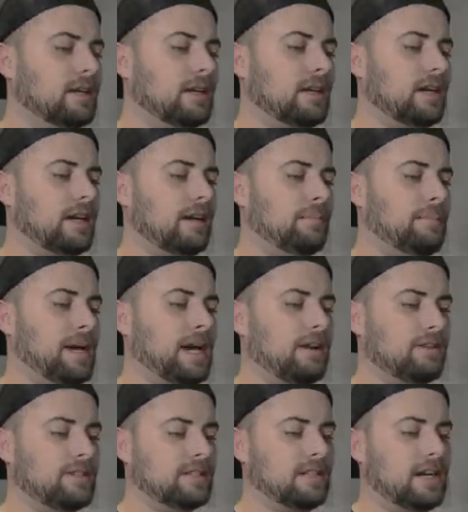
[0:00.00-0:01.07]
Okay, Battle
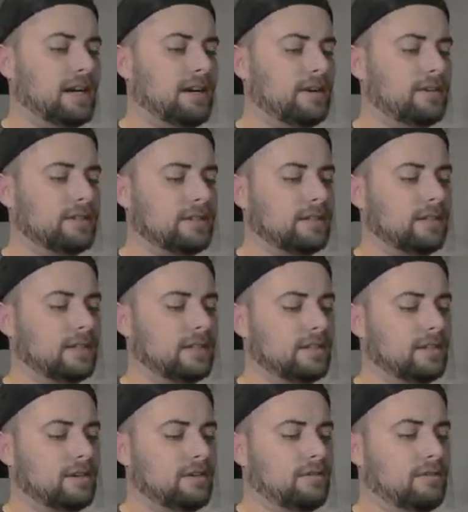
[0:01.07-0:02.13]
Styles. Let's
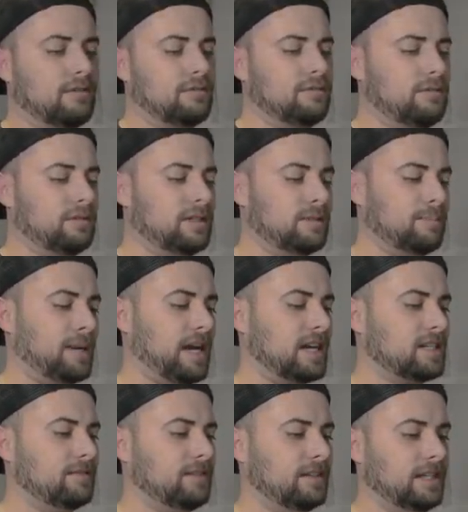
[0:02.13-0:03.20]
go. Oh, these
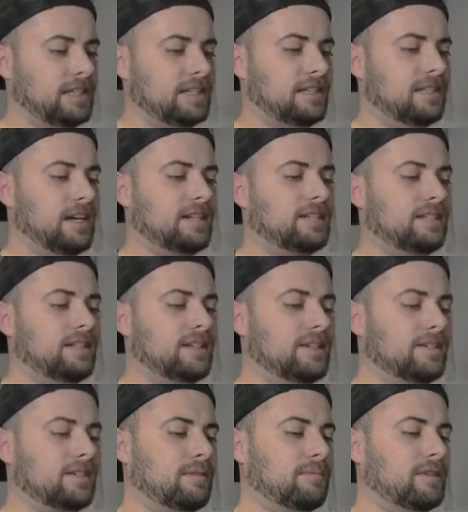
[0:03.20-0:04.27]
packs feel like dusty or
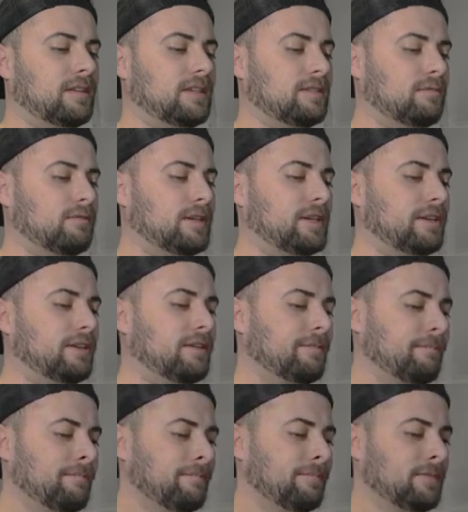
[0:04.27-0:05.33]
something. That's weird.
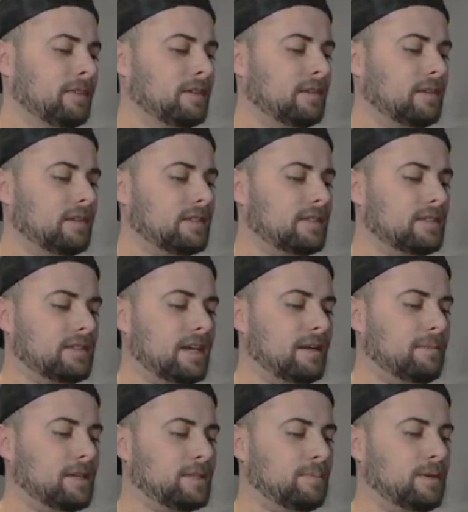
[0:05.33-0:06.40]
This tin
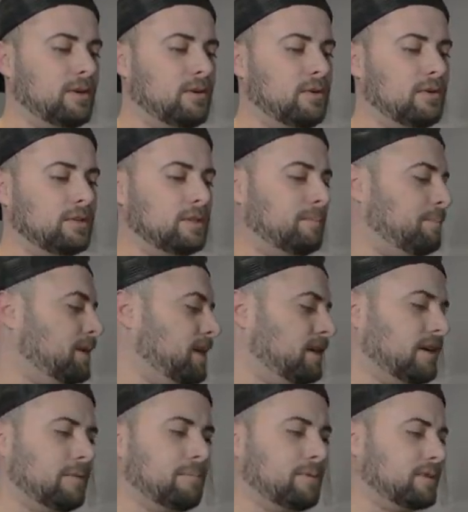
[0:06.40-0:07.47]
must be old or beat
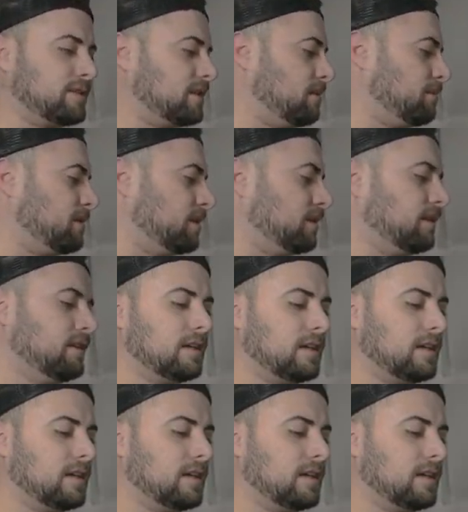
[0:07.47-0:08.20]
up or something.